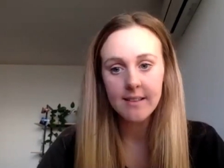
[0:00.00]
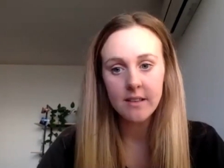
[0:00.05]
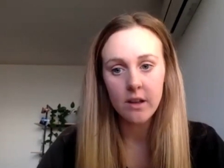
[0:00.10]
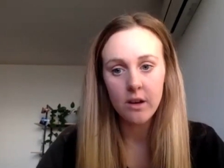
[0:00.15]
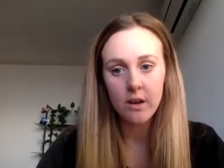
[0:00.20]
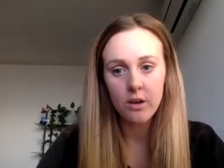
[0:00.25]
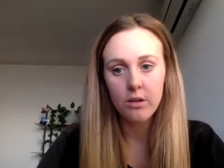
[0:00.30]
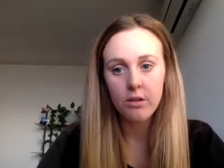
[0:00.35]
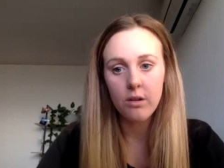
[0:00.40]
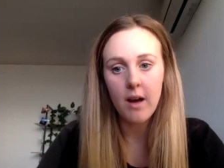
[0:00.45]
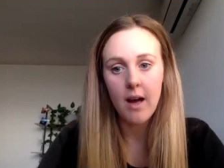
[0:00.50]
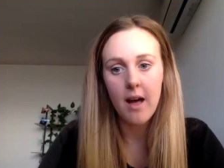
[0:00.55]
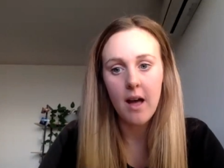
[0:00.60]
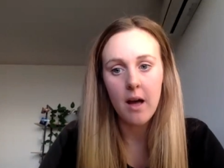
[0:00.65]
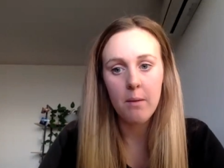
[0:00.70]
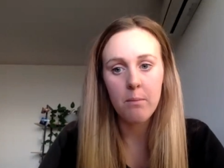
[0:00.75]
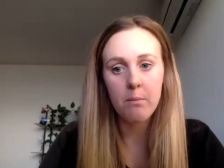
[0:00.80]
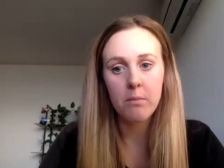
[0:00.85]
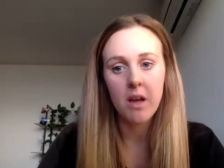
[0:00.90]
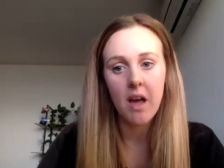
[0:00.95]
so
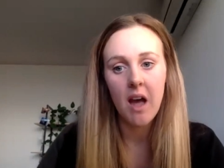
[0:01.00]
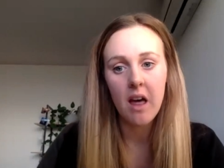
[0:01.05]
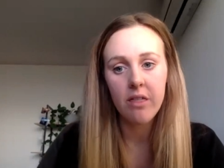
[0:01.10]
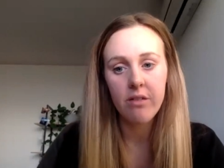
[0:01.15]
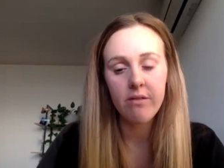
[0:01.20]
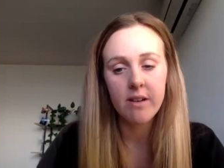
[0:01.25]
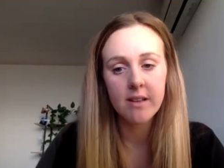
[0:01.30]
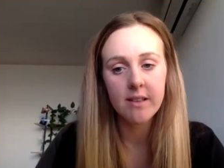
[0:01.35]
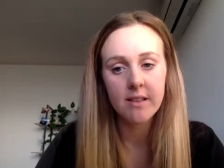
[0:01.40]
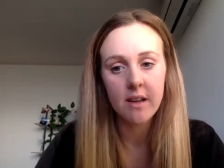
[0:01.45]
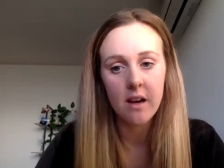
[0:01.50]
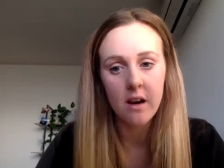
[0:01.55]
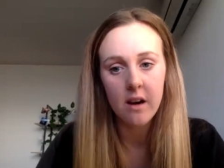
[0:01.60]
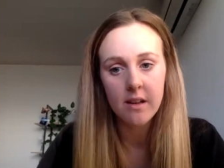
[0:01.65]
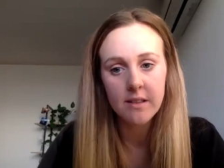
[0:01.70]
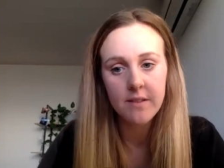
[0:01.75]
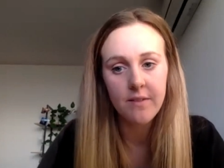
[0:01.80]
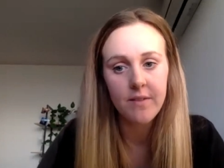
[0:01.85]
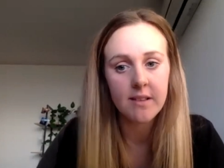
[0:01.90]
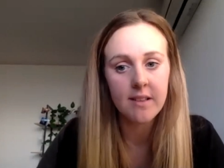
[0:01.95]
Catherine has
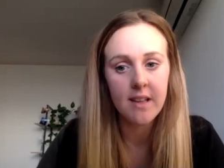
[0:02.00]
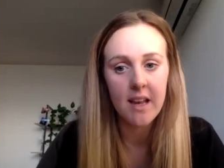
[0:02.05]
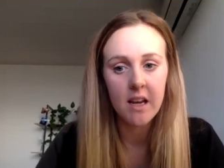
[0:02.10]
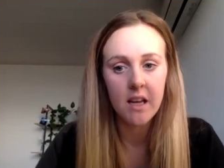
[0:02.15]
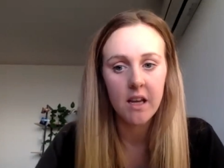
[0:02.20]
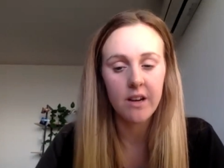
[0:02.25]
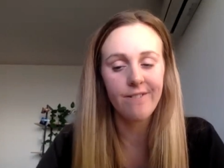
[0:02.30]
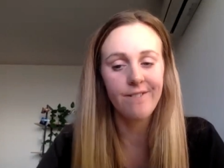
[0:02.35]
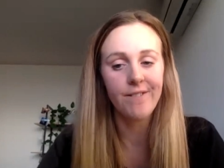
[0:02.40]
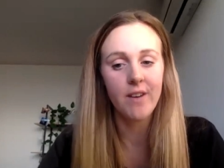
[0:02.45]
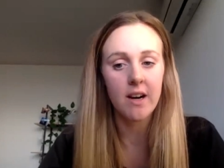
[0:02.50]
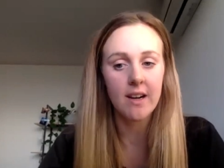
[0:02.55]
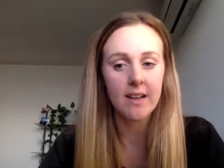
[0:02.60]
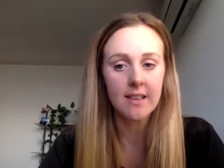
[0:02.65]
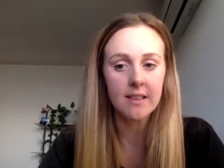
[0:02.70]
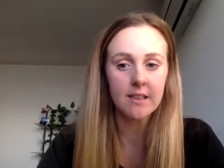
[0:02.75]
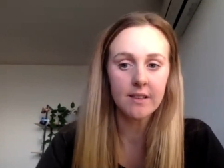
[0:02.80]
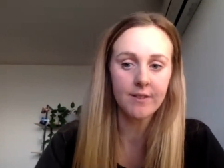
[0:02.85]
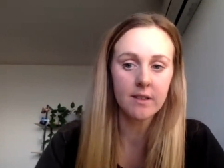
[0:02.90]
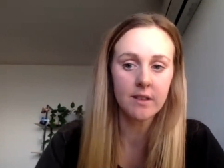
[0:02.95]
asked if there's any
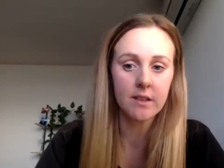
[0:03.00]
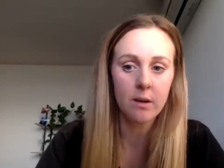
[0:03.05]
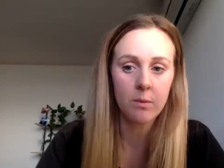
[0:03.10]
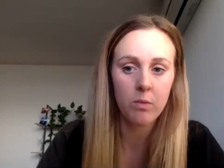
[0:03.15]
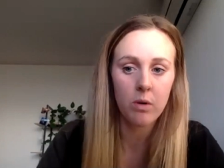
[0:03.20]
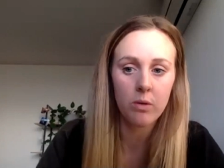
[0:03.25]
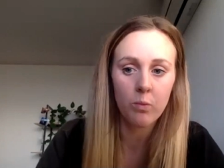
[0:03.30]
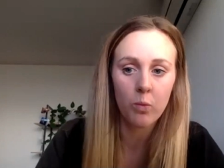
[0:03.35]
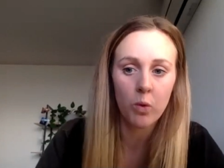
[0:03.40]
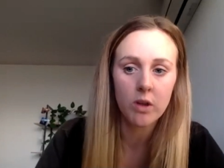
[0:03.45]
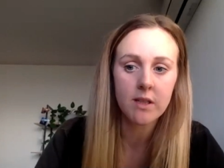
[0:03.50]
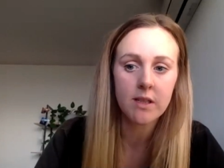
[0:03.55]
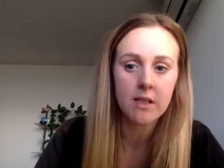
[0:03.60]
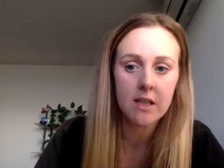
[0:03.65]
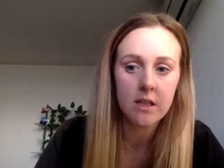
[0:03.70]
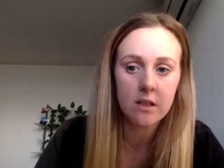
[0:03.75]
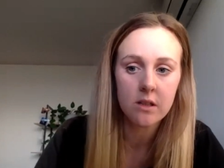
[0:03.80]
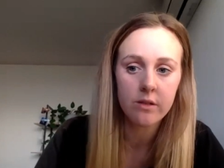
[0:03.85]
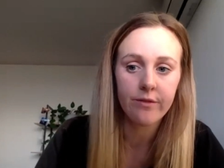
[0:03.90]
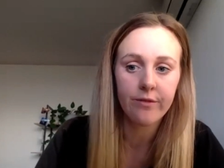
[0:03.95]
advice for someone
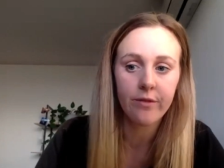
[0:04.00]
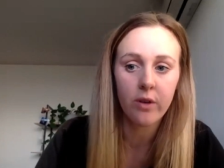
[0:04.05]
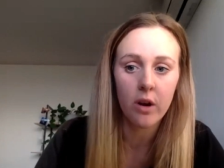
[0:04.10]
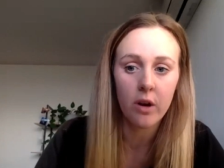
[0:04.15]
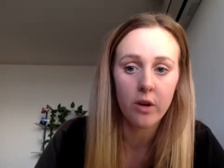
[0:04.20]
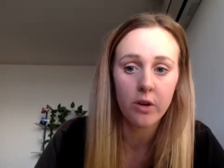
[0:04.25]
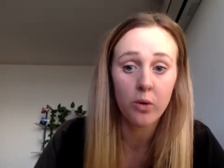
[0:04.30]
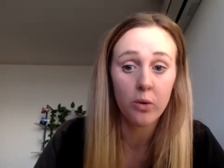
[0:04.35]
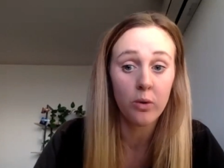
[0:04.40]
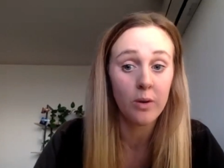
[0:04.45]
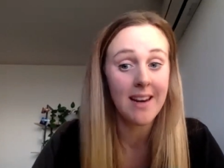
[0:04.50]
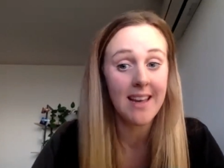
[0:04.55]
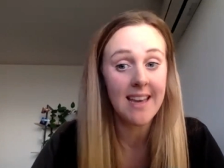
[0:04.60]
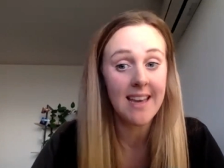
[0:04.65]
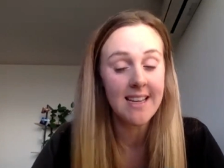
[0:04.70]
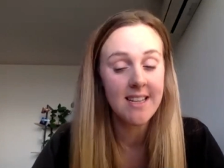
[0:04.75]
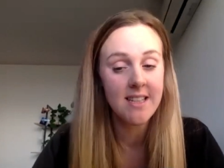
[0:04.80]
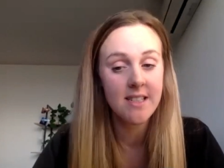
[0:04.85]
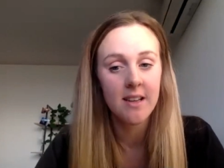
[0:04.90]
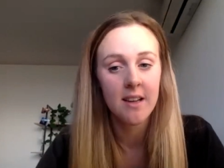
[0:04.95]
wanting to follow your
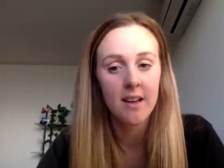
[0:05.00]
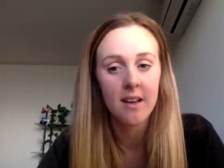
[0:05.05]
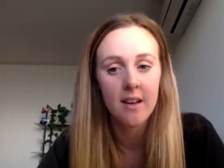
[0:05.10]
lead